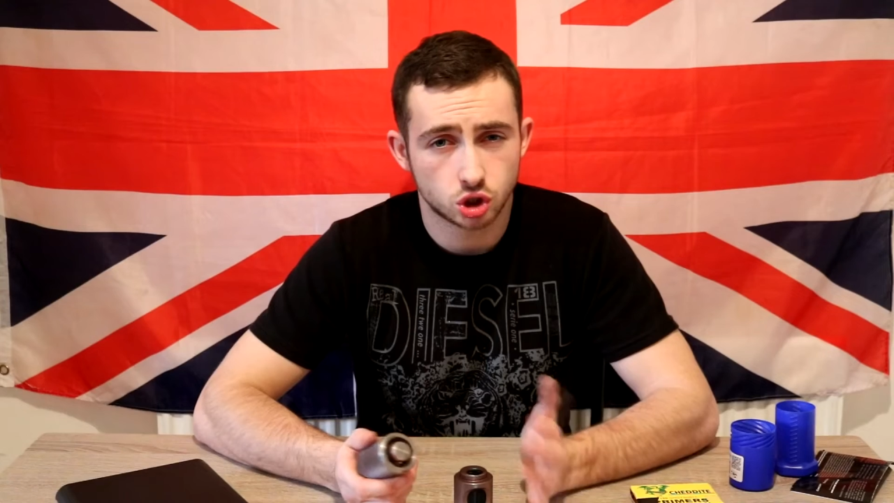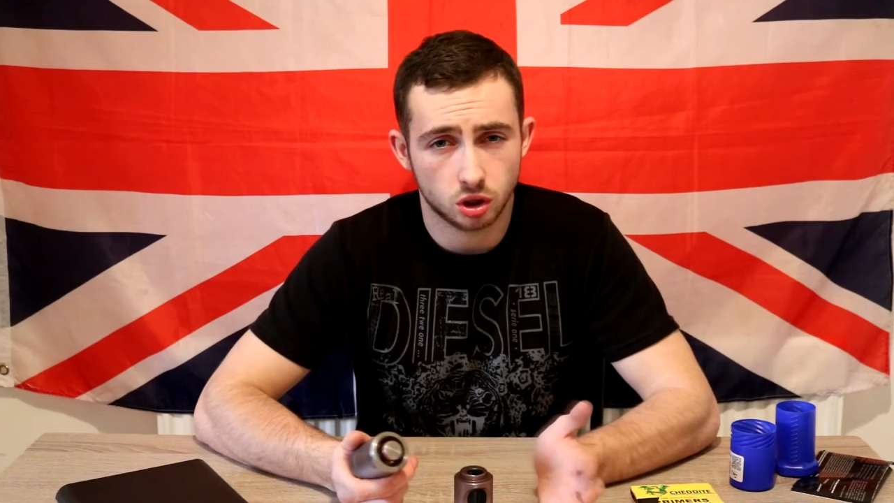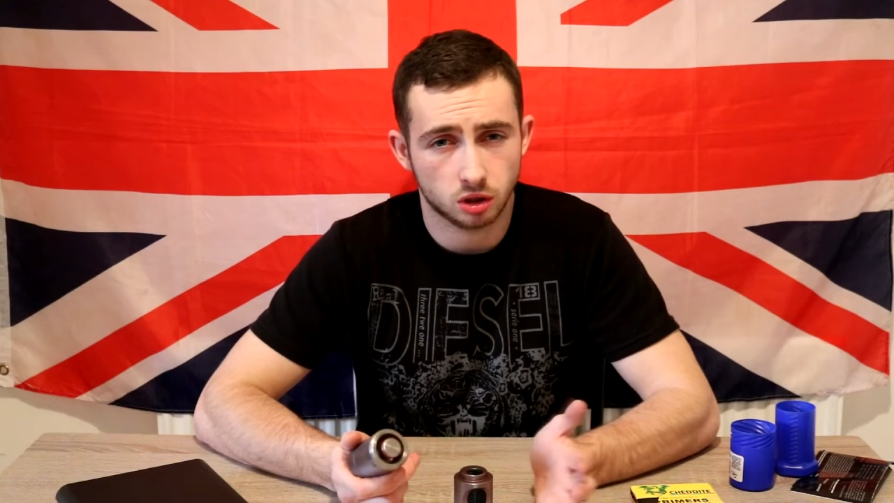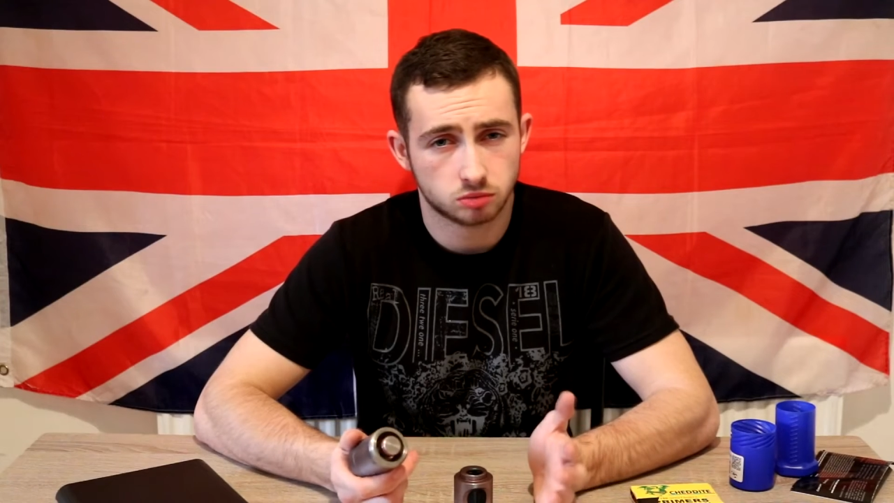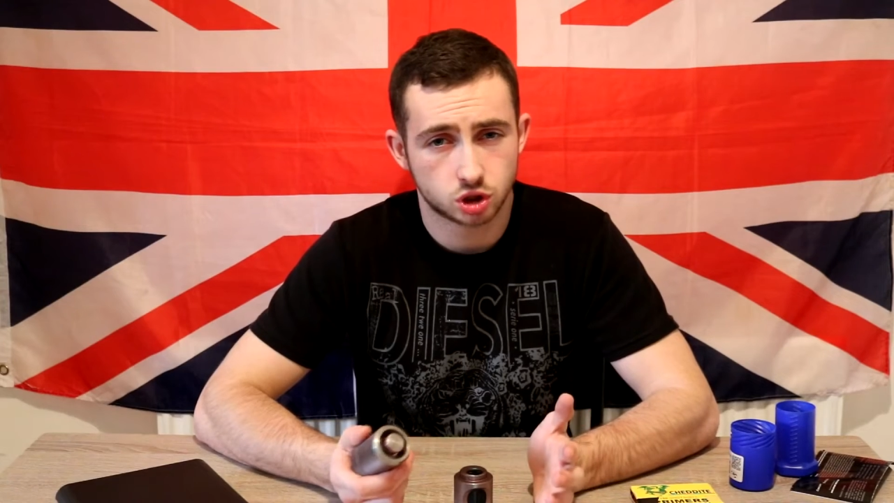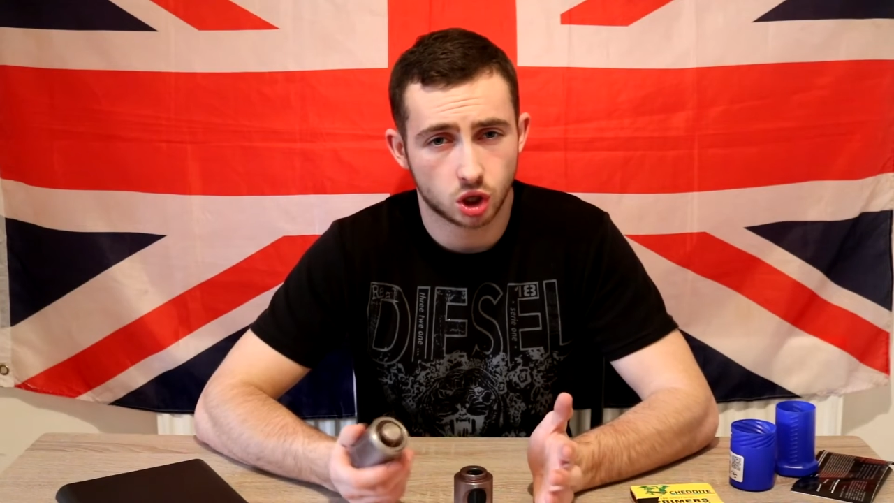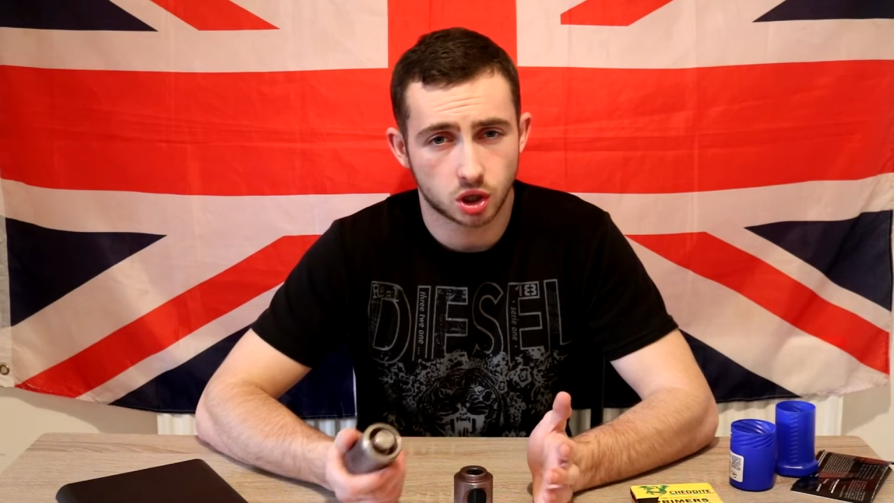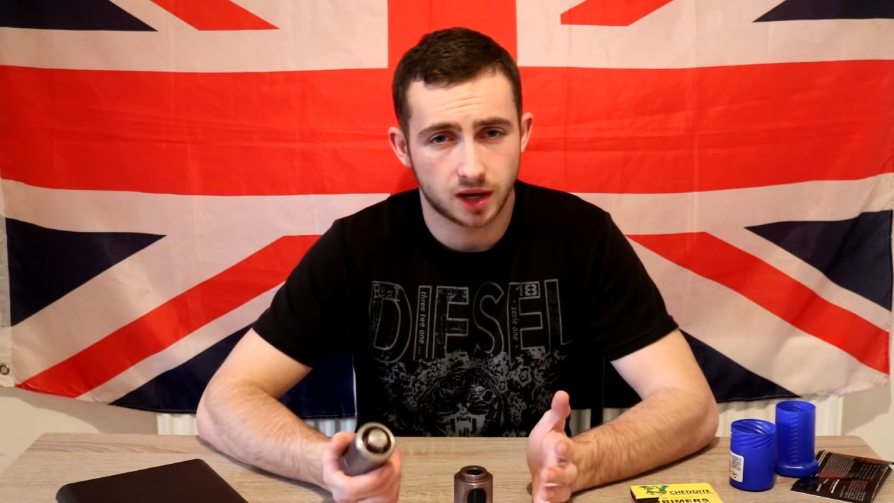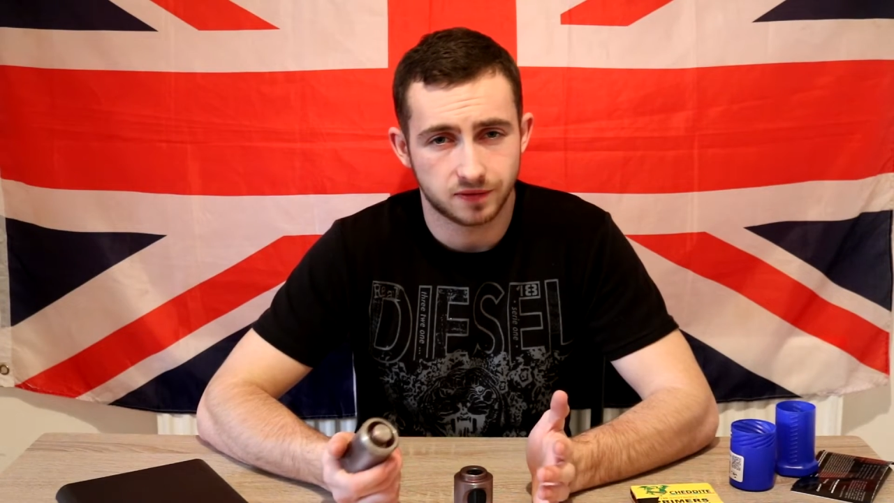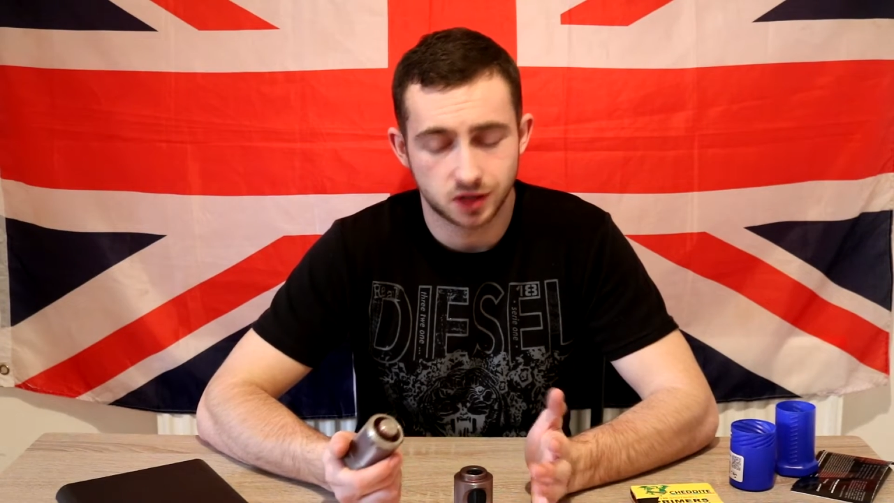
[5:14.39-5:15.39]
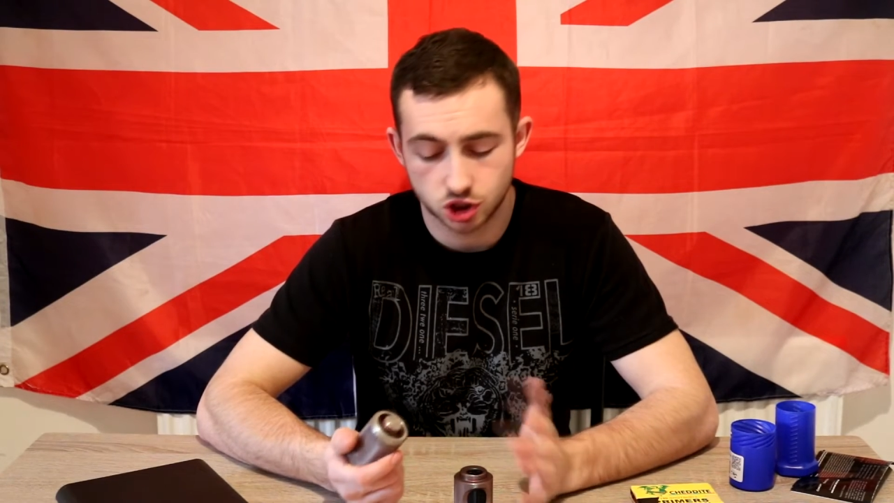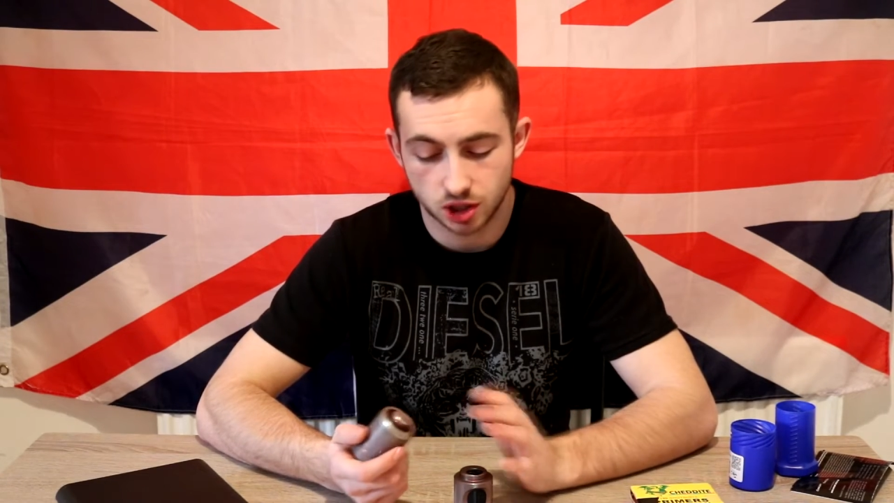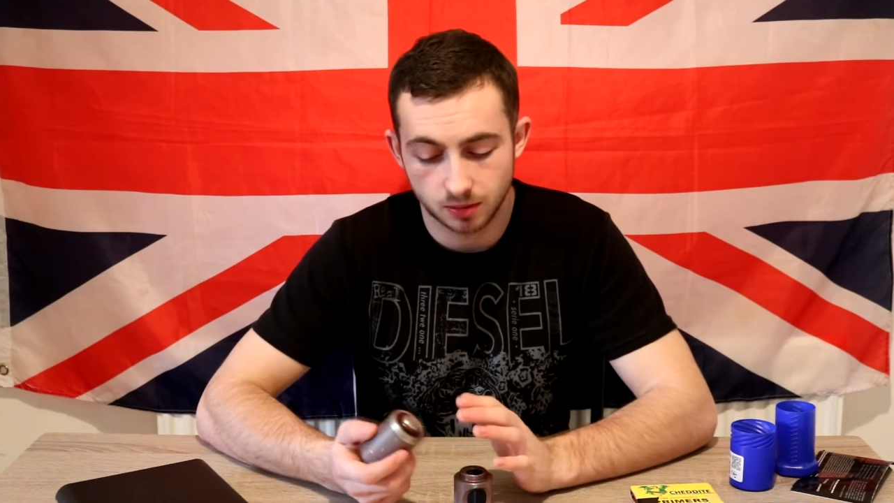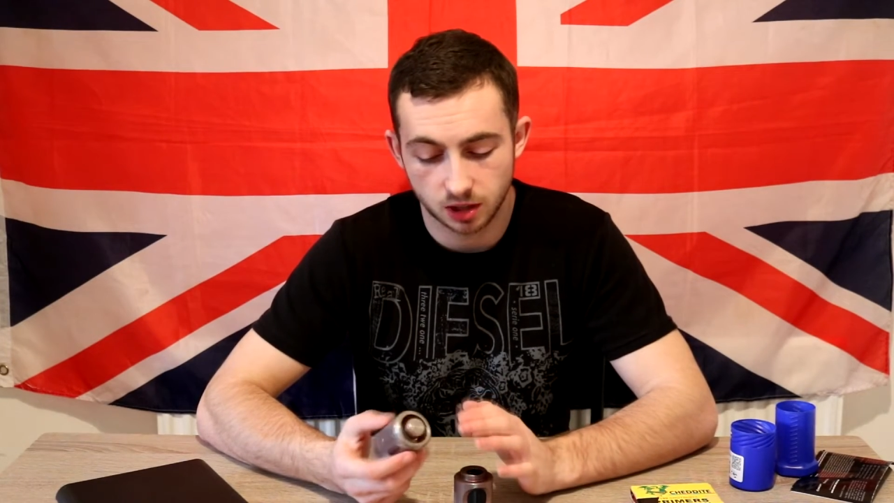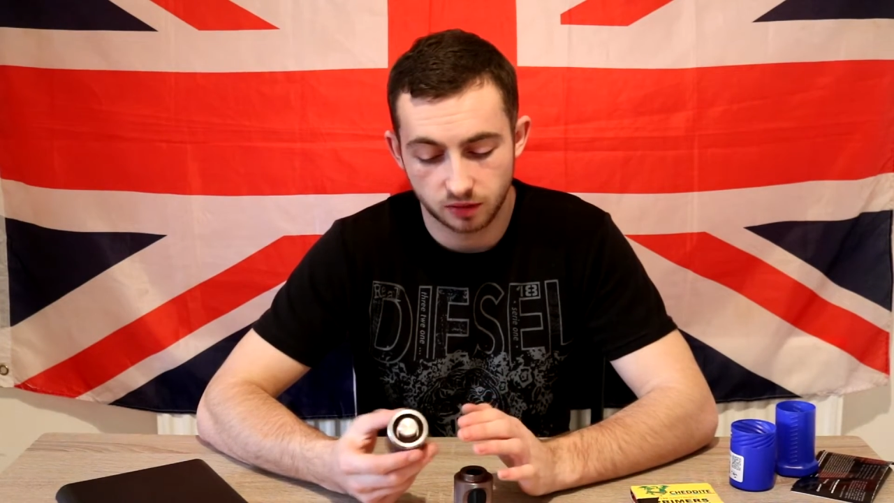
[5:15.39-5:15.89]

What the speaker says: something to look at for the Tremor in